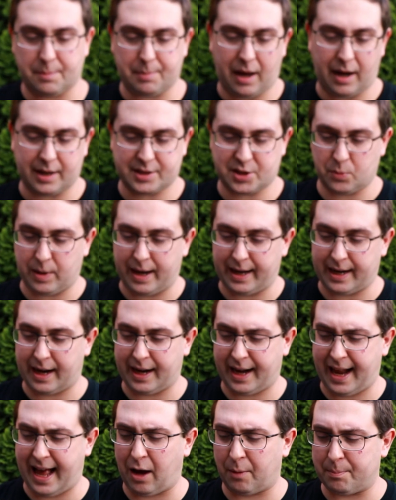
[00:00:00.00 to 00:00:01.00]
the box and the way I
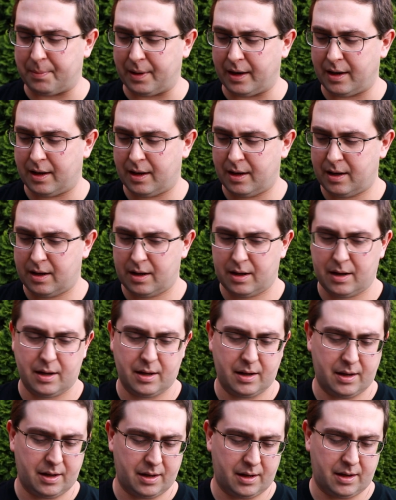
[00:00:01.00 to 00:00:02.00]
got it out, but
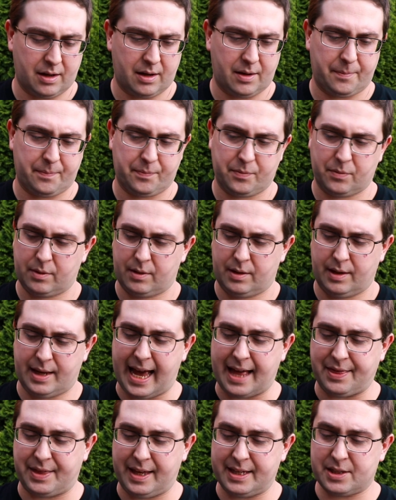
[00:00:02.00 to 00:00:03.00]

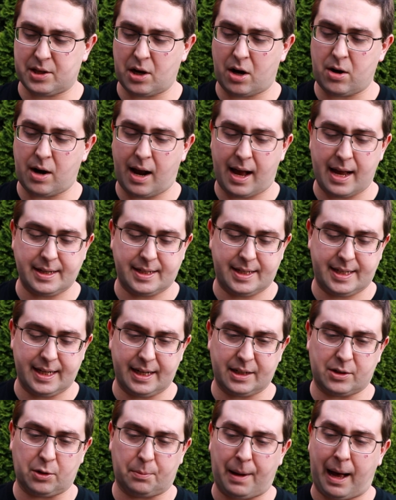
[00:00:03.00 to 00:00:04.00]
yeah, these are
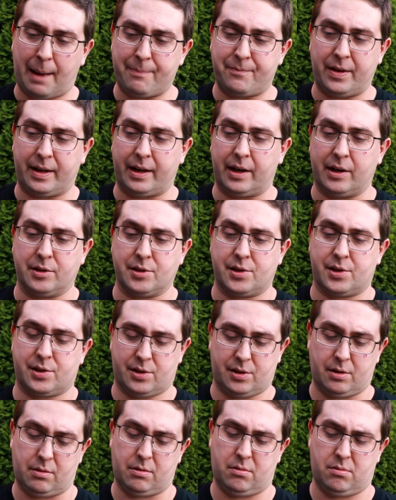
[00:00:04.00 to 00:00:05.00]
identical pop
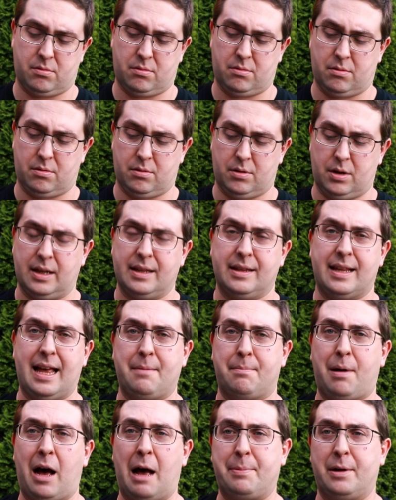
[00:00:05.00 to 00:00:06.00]
figures.
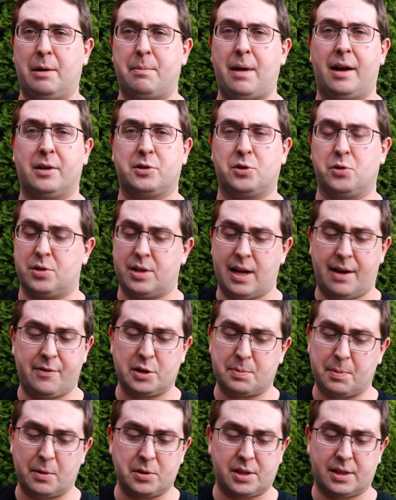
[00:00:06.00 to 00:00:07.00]
That Pop in a Box who's never
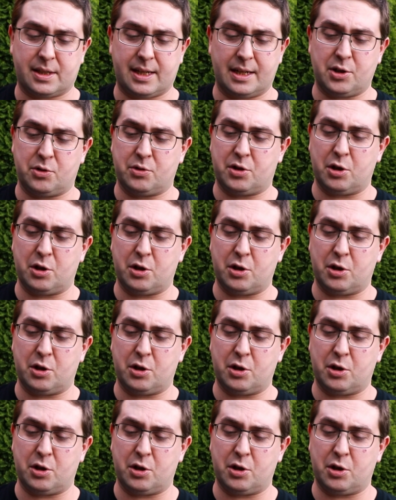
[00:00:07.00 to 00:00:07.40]
supposed to send you